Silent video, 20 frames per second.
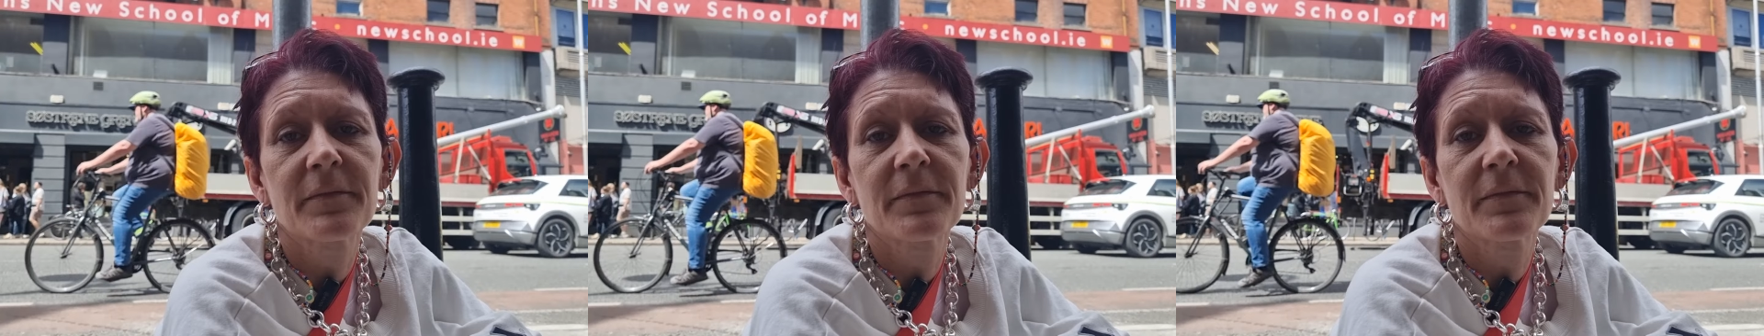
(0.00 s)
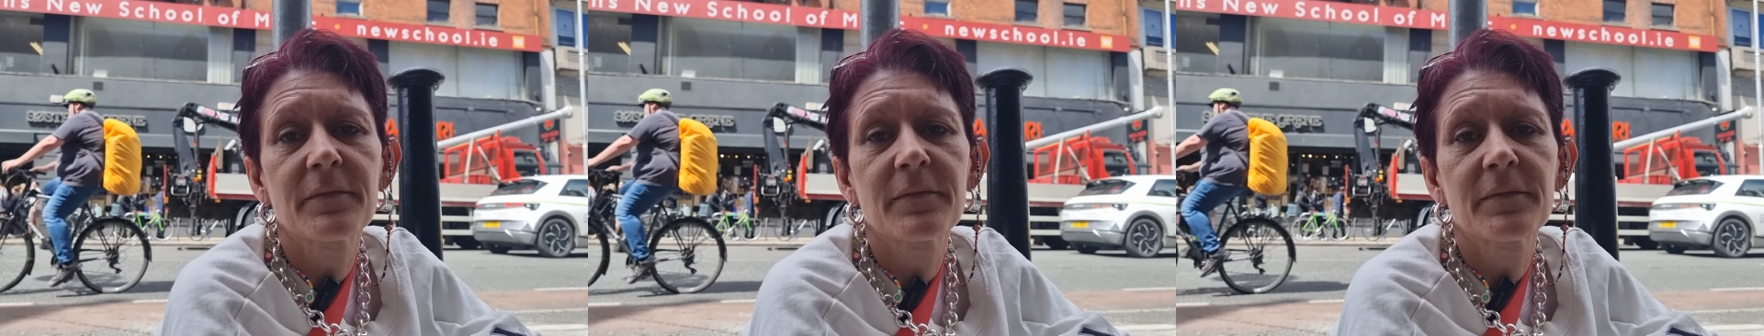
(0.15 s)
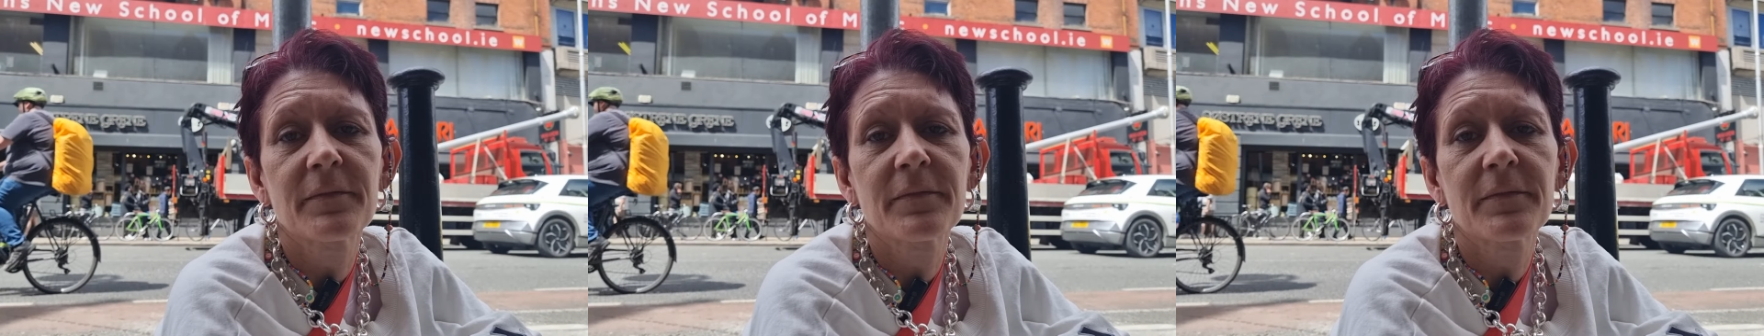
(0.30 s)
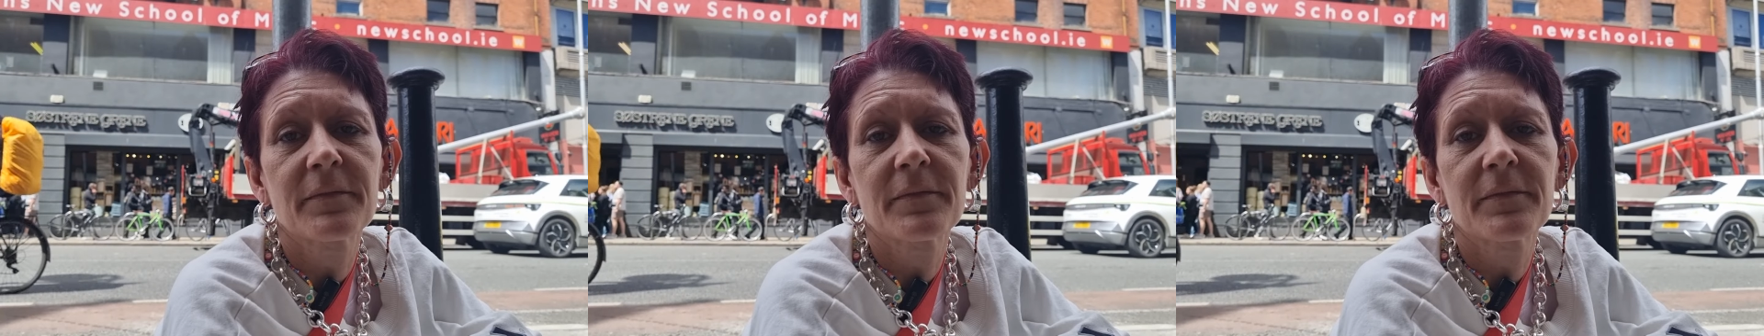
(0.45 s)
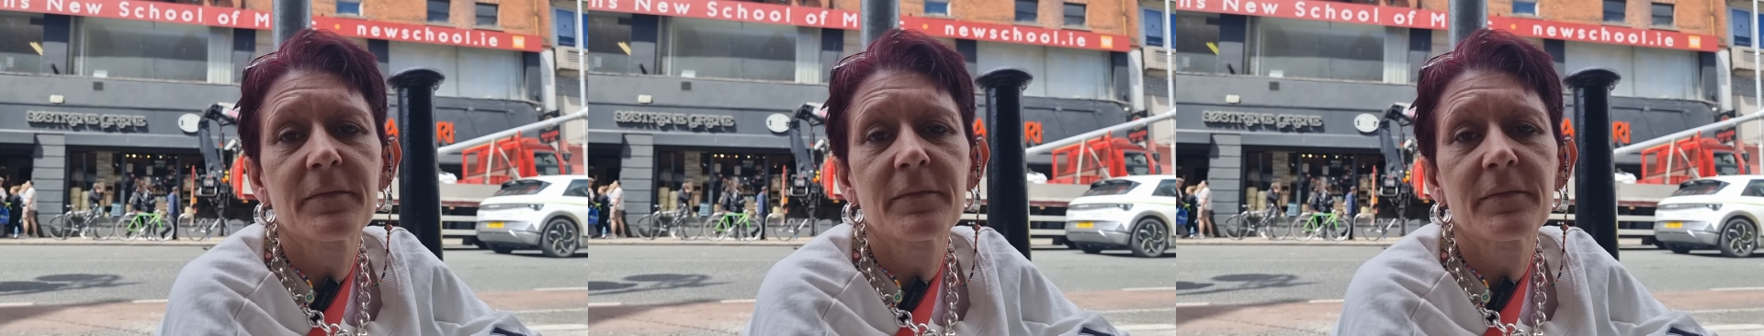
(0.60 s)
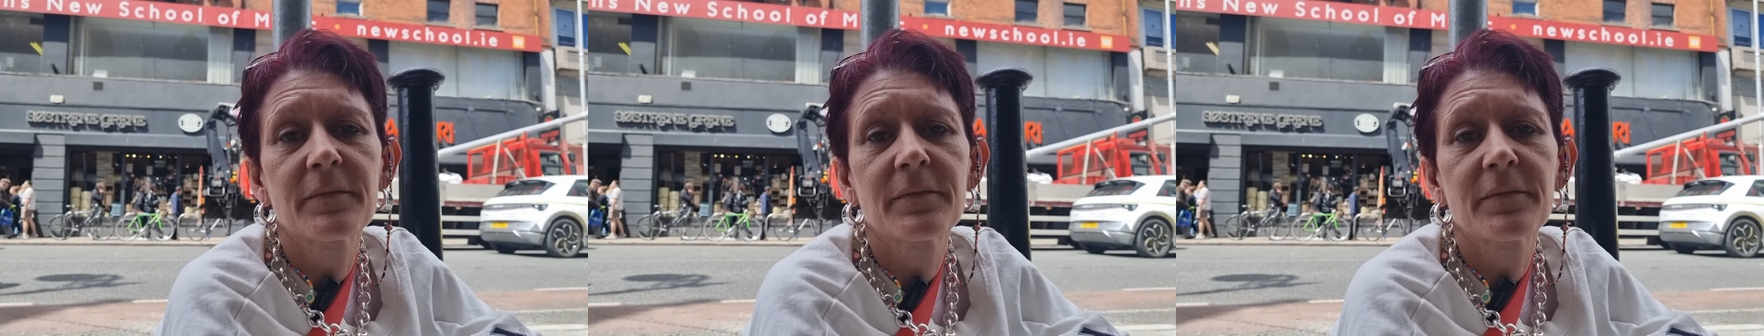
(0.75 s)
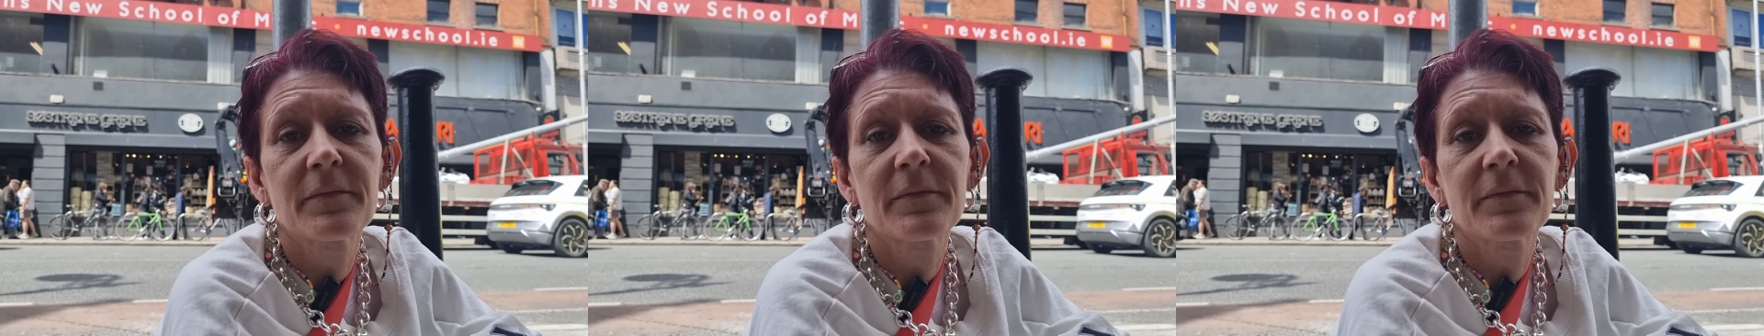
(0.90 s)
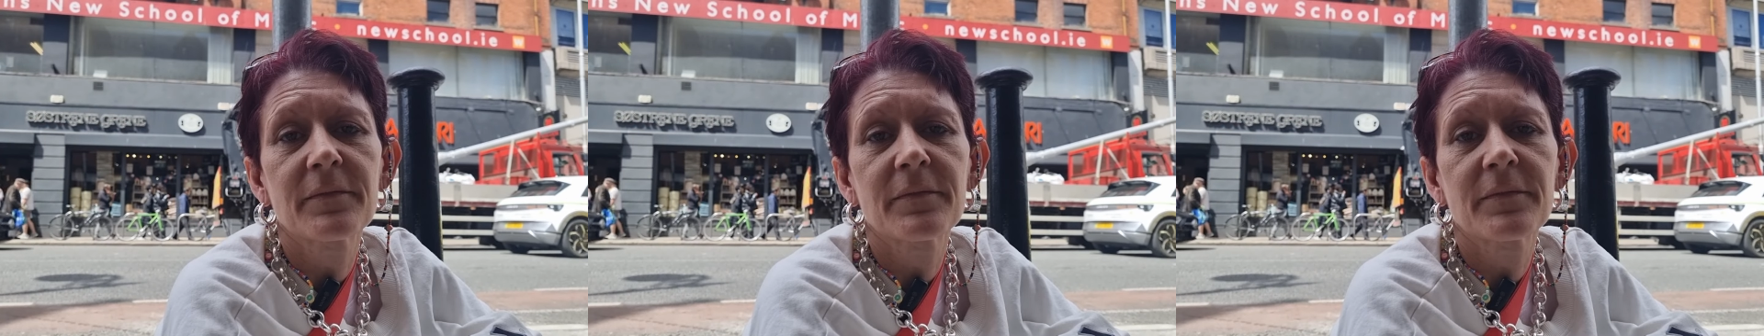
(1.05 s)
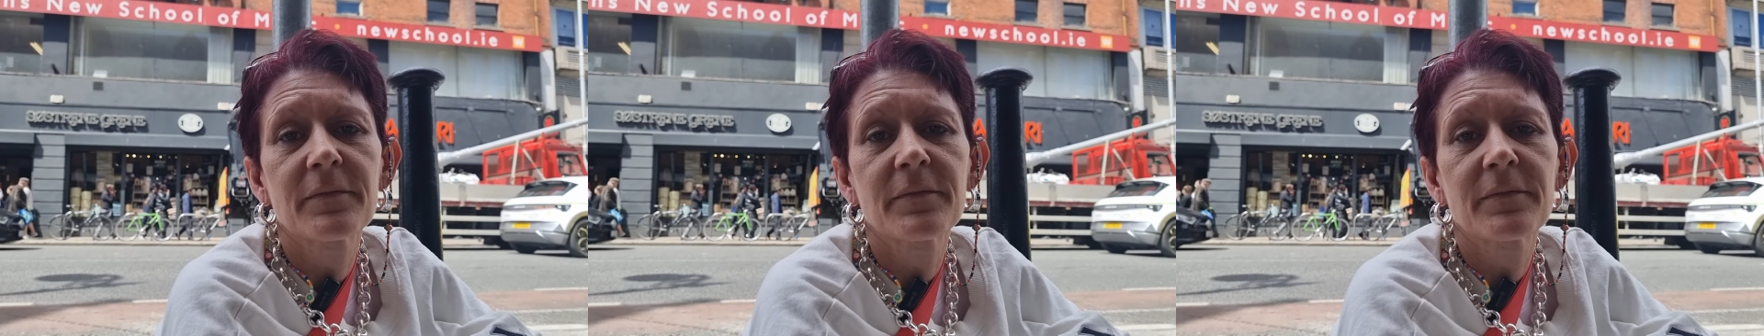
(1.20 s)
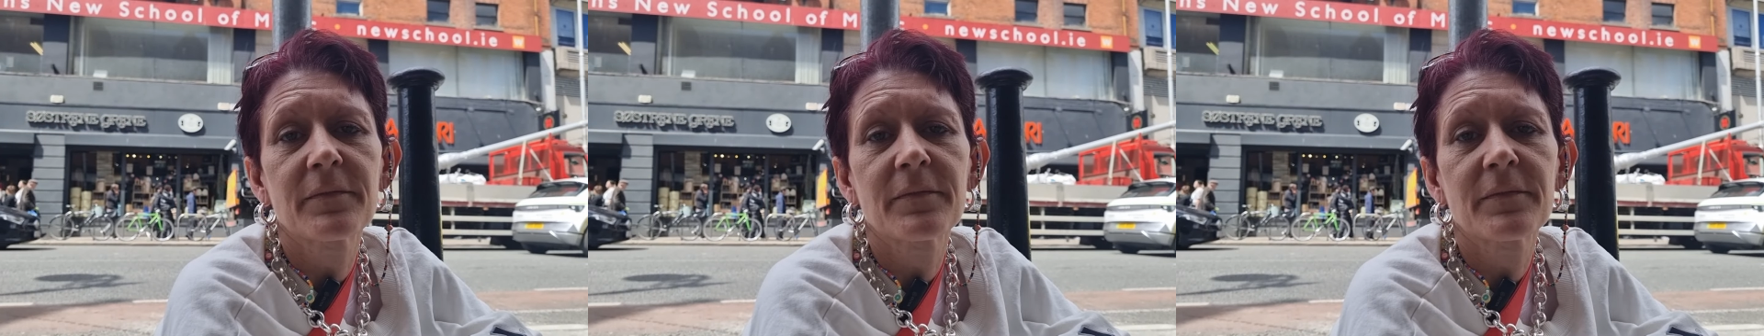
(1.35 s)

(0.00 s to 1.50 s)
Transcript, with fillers: is that not enough to get